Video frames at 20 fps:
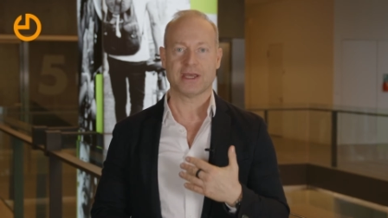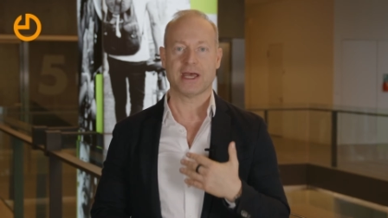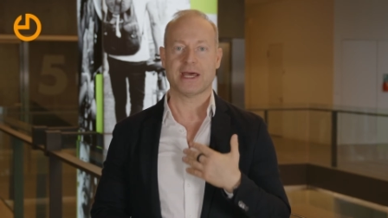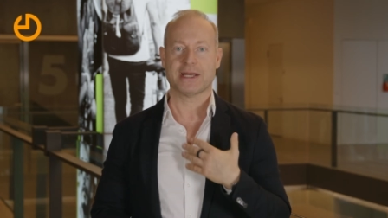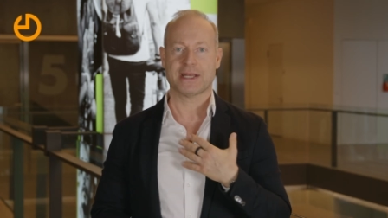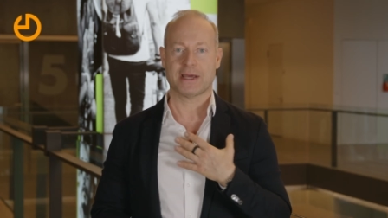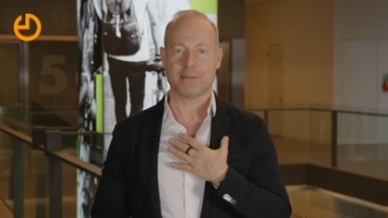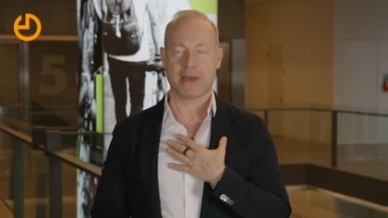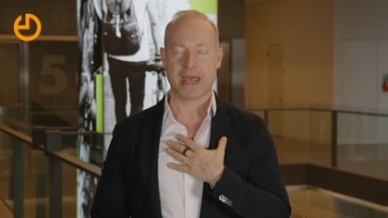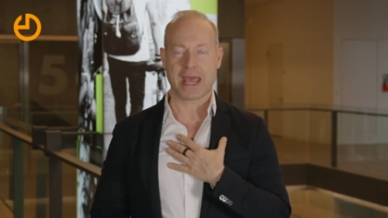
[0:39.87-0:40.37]

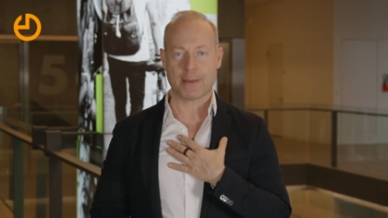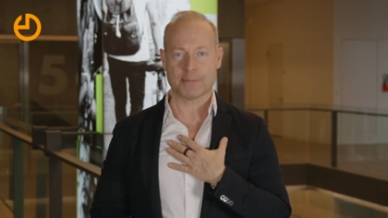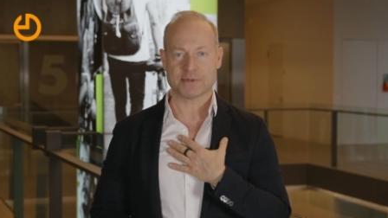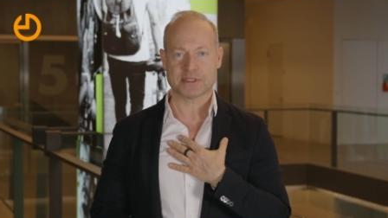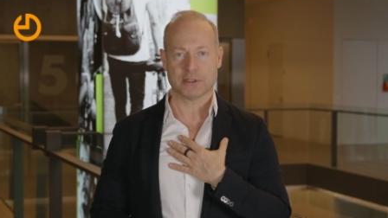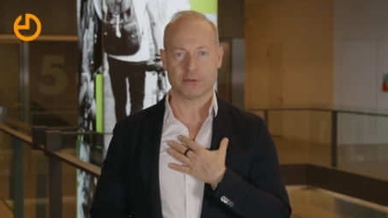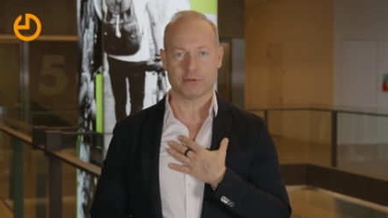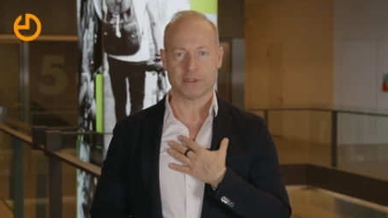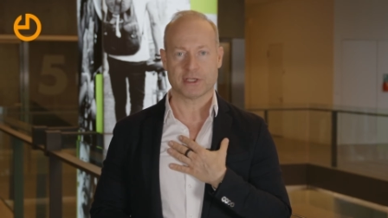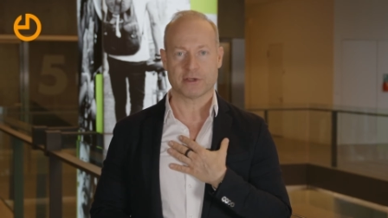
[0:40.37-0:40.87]
and I'm
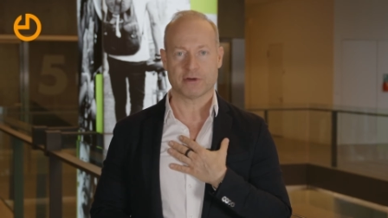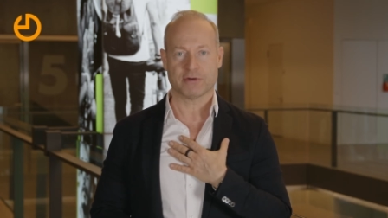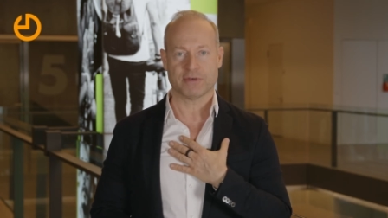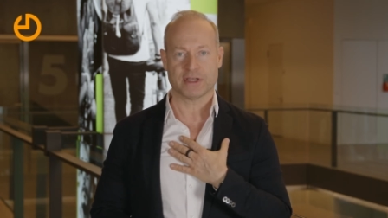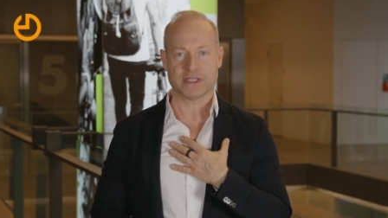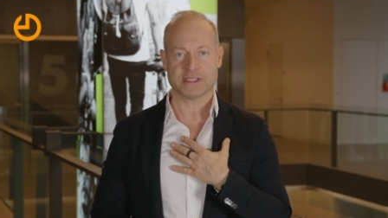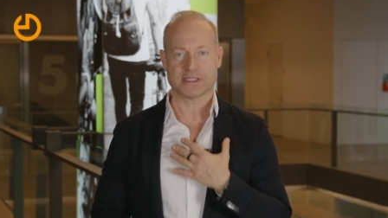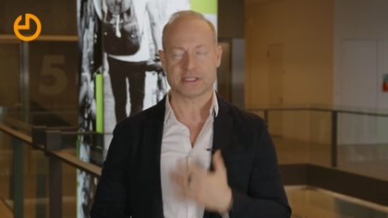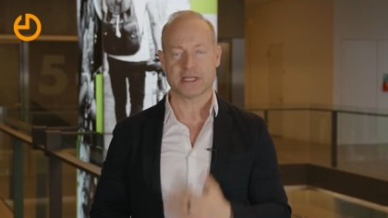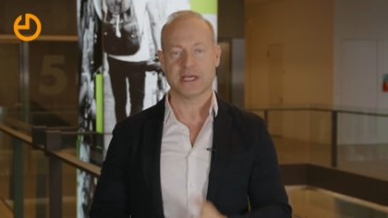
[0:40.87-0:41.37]
absolutely
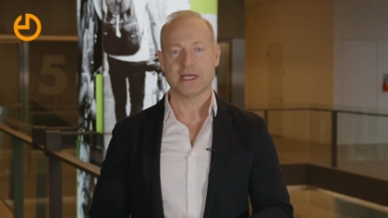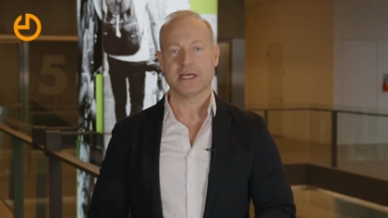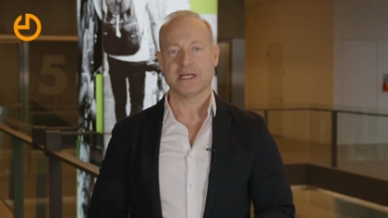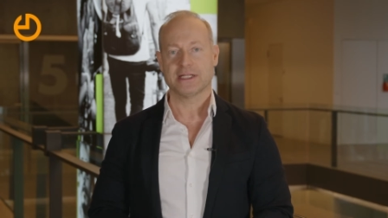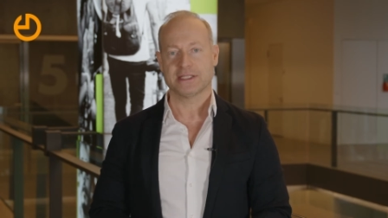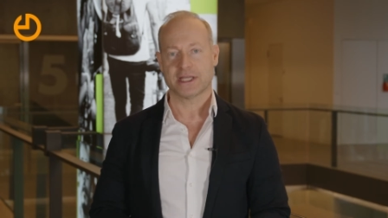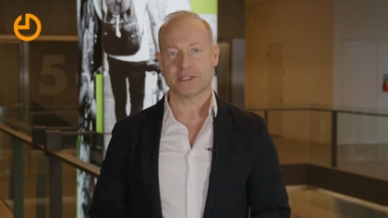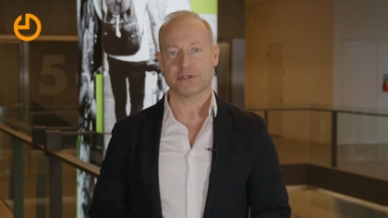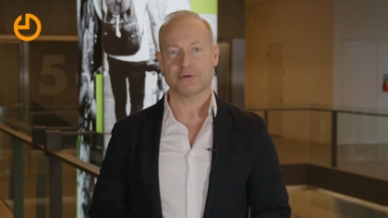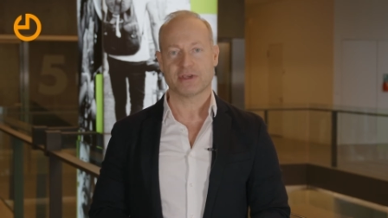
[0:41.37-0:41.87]
convinced,
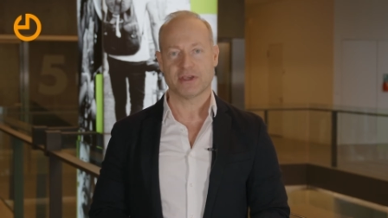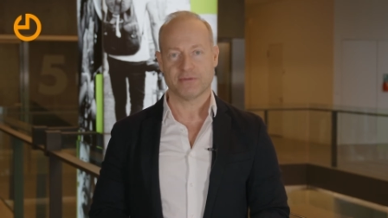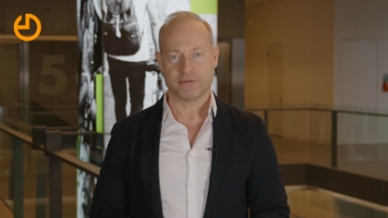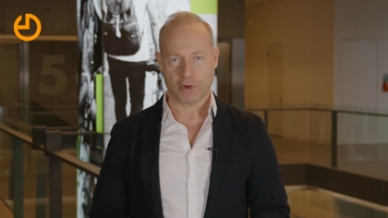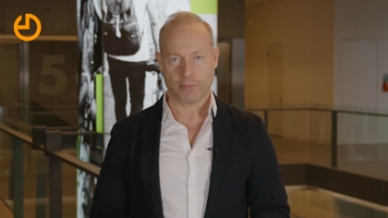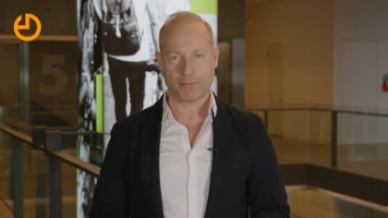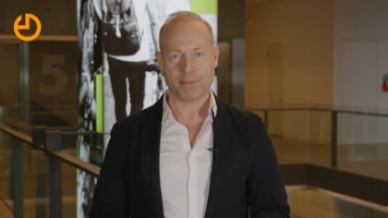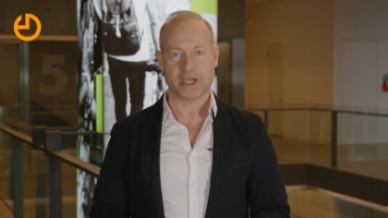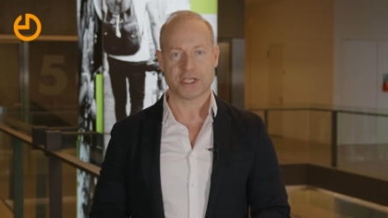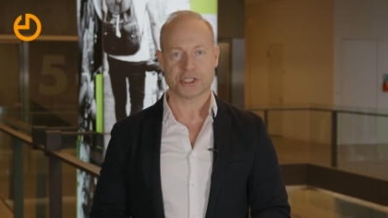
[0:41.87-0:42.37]
that you give
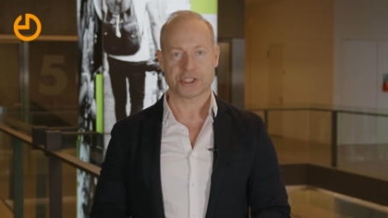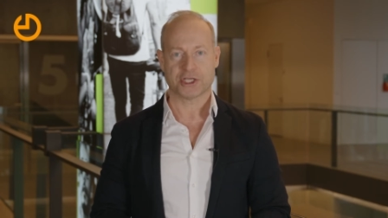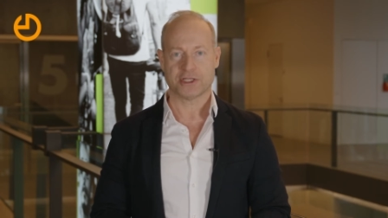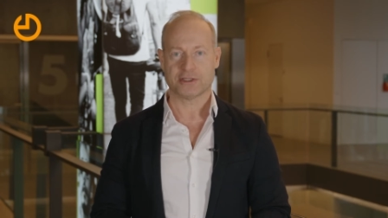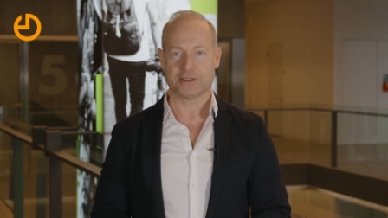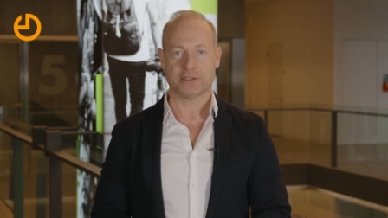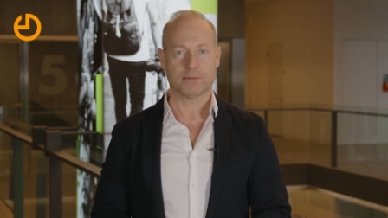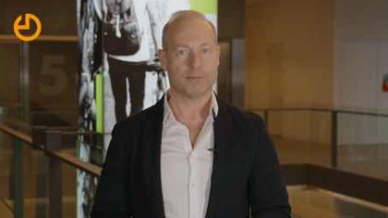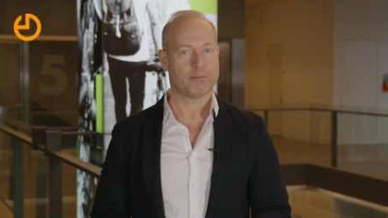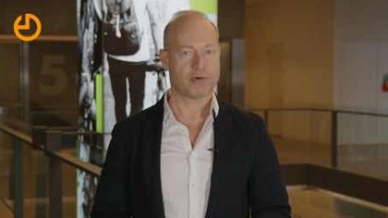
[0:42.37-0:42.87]
your
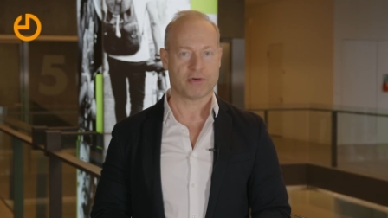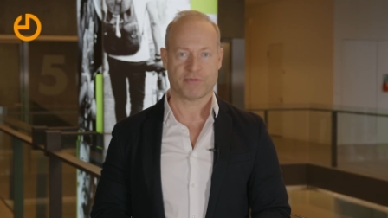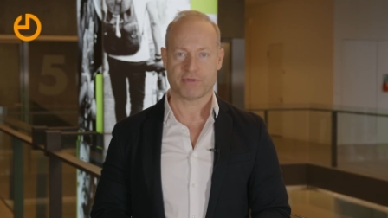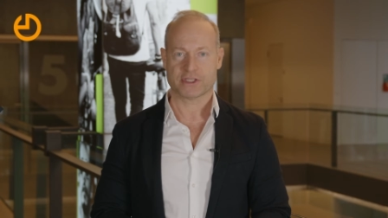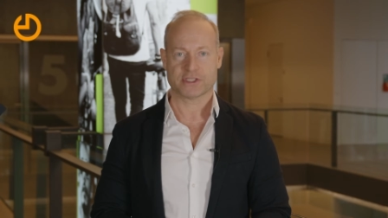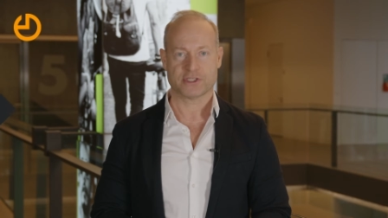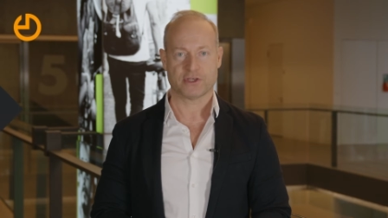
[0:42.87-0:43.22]
patient perfect